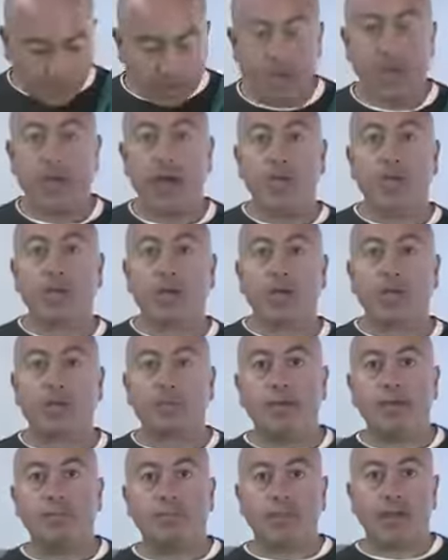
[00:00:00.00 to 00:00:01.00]
Now we're going to
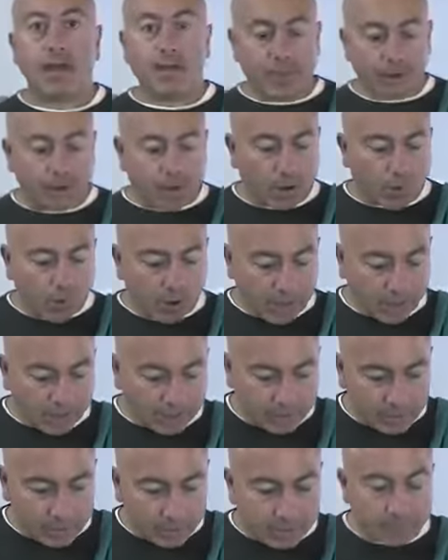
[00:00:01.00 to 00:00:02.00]
mix the other
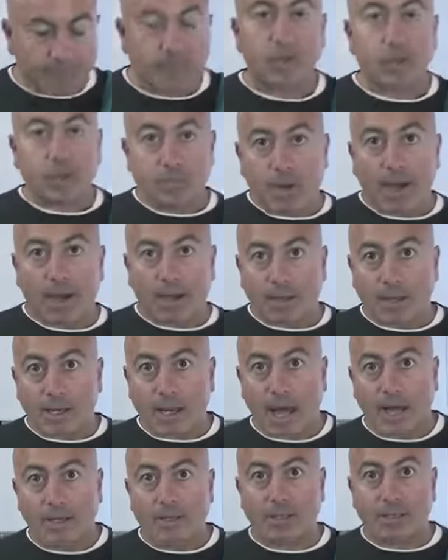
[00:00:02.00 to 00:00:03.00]
ingredients to make the
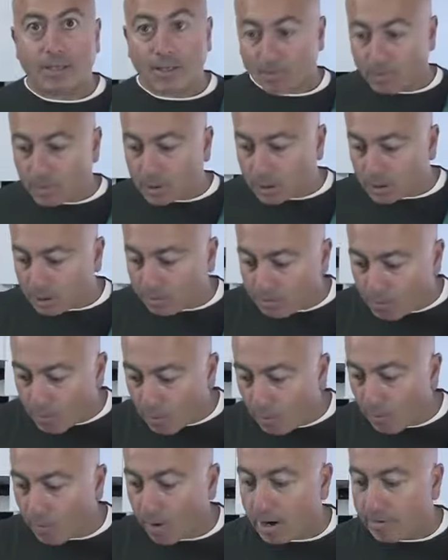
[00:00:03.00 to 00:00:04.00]
custard that we're going to
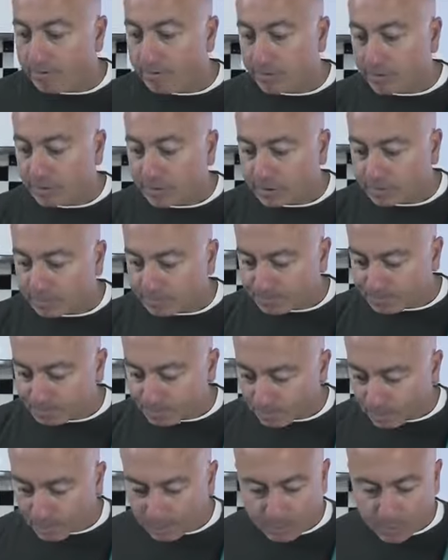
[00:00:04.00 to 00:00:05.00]
pour over this
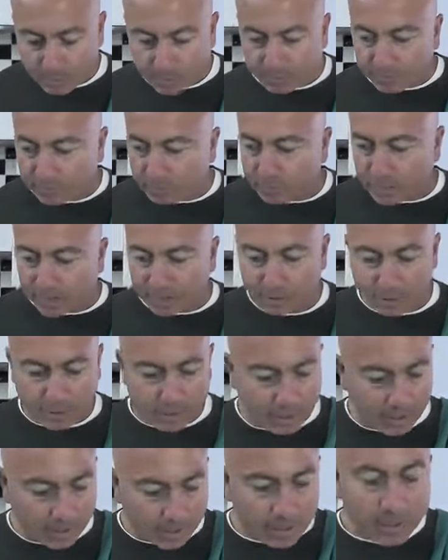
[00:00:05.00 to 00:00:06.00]
beautiful date
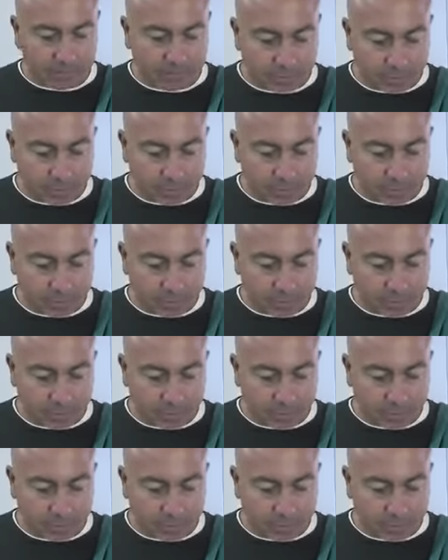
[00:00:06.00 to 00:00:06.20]
thing.